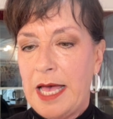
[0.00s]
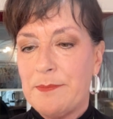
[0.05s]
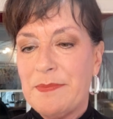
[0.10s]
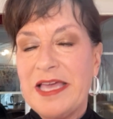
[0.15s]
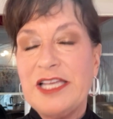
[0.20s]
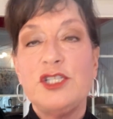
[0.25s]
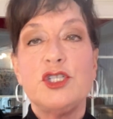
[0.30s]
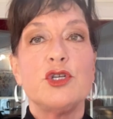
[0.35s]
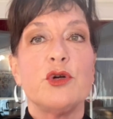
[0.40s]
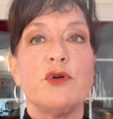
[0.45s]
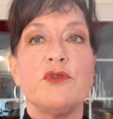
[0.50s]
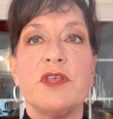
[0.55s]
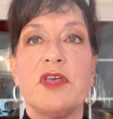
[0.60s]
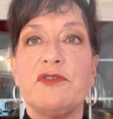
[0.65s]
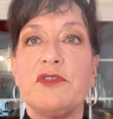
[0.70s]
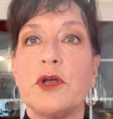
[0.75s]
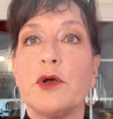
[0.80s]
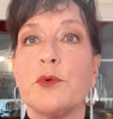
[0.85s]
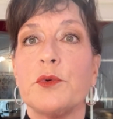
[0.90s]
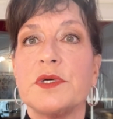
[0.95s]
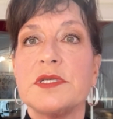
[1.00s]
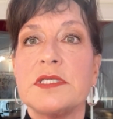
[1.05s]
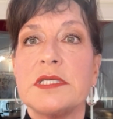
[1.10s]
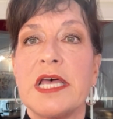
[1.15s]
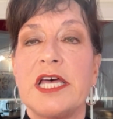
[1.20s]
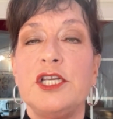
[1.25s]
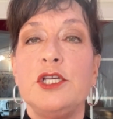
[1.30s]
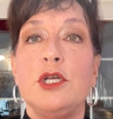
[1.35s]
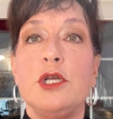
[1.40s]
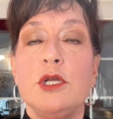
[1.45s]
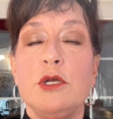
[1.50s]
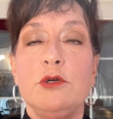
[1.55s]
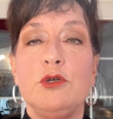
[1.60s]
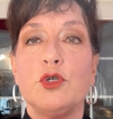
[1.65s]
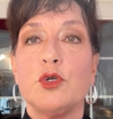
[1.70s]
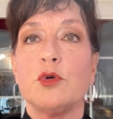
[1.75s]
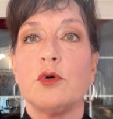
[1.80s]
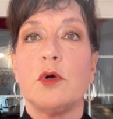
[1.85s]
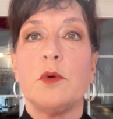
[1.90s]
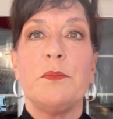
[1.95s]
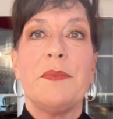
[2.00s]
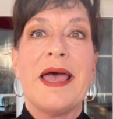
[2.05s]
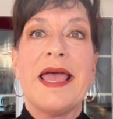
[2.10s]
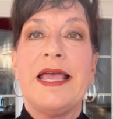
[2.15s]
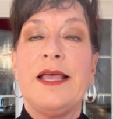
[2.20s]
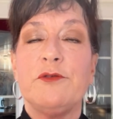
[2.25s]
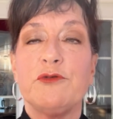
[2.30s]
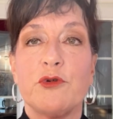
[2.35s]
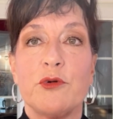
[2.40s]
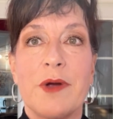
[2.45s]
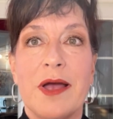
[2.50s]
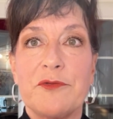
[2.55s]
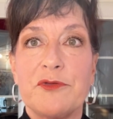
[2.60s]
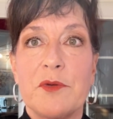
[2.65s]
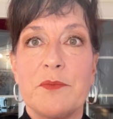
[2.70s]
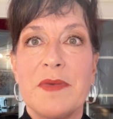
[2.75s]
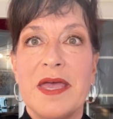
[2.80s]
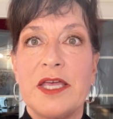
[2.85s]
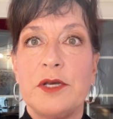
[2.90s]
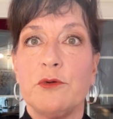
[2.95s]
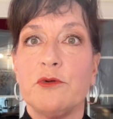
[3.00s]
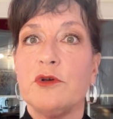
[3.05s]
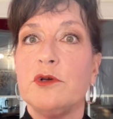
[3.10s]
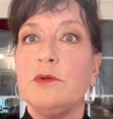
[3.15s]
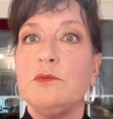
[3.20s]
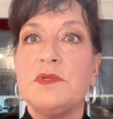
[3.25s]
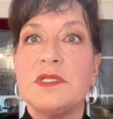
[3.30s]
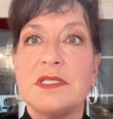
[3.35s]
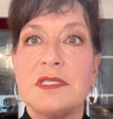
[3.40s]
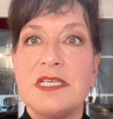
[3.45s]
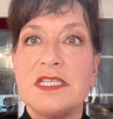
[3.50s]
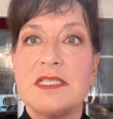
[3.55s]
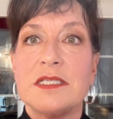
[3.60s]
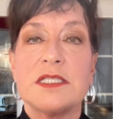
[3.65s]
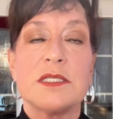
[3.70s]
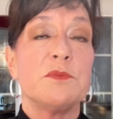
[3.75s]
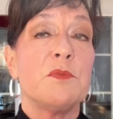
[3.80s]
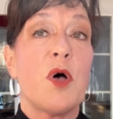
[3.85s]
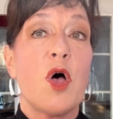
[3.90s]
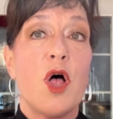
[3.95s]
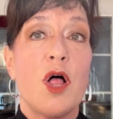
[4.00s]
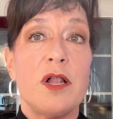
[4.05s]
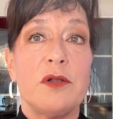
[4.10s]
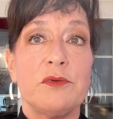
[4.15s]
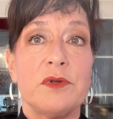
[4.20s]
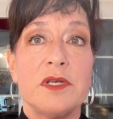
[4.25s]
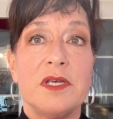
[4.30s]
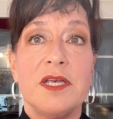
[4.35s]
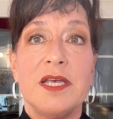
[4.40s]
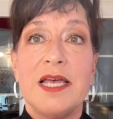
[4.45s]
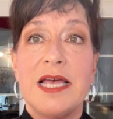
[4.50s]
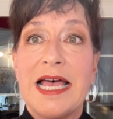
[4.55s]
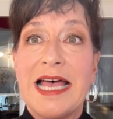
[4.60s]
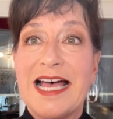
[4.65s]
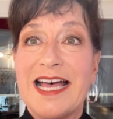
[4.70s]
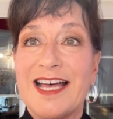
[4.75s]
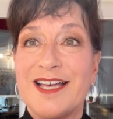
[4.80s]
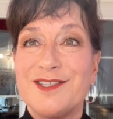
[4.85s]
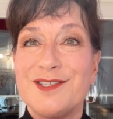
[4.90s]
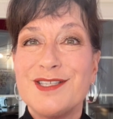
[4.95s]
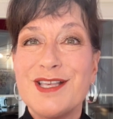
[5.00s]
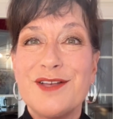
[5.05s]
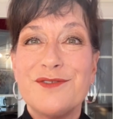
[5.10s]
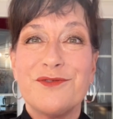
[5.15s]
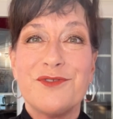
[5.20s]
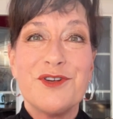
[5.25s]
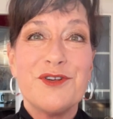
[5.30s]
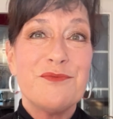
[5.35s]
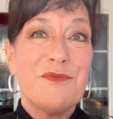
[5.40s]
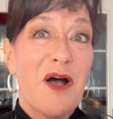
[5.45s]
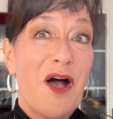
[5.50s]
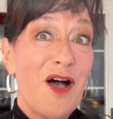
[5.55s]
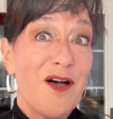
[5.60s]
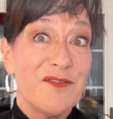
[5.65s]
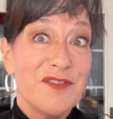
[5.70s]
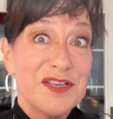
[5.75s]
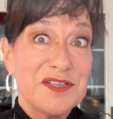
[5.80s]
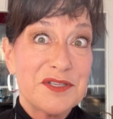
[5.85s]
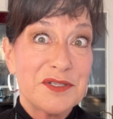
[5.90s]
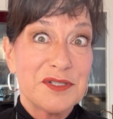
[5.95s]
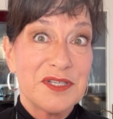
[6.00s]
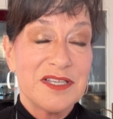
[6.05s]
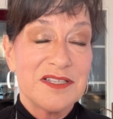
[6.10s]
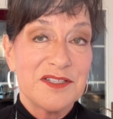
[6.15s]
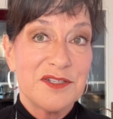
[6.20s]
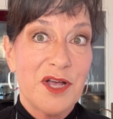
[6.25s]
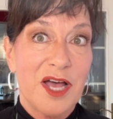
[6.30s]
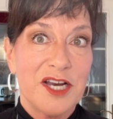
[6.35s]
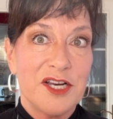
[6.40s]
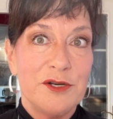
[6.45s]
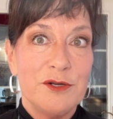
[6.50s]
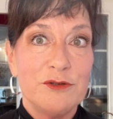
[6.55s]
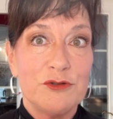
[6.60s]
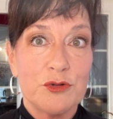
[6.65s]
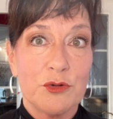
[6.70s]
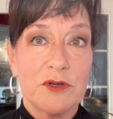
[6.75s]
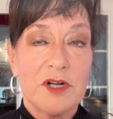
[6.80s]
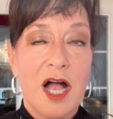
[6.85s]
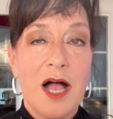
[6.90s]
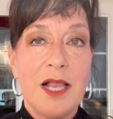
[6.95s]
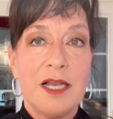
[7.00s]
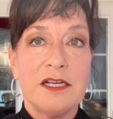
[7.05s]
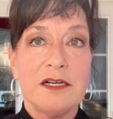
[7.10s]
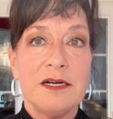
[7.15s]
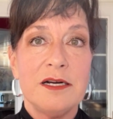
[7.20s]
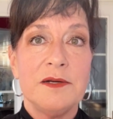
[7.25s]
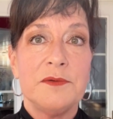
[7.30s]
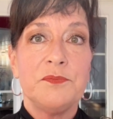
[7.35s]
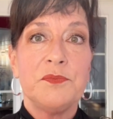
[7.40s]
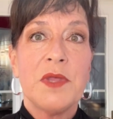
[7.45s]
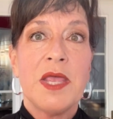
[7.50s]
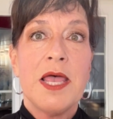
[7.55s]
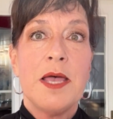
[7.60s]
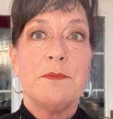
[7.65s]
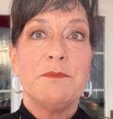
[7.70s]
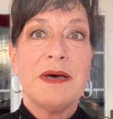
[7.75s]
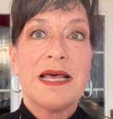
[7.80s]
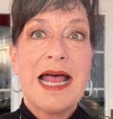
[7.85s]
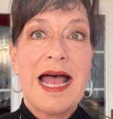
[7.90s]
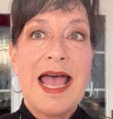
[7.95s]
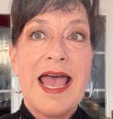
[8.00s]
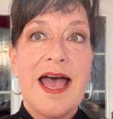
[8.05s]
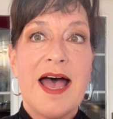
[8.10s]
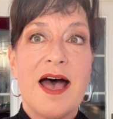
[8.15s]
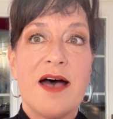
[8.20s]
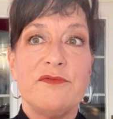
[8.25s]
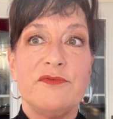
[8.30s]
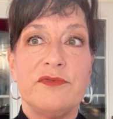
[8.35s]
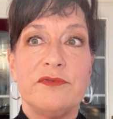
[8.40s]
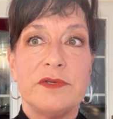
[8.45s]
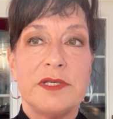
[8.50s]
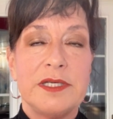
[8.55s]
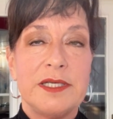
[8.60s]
made sure that there was a neutral paint throughout the main rooms. This small sunroom obviously is not a neutral color, but I have